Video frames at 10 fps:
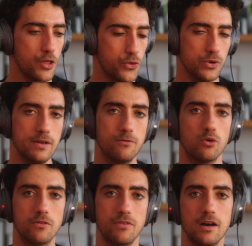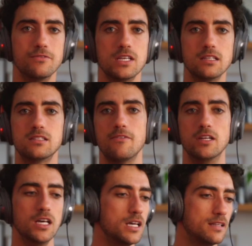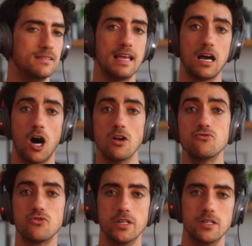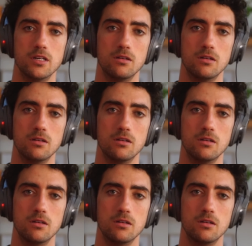3, 4, 5, 6, 7. Day 100.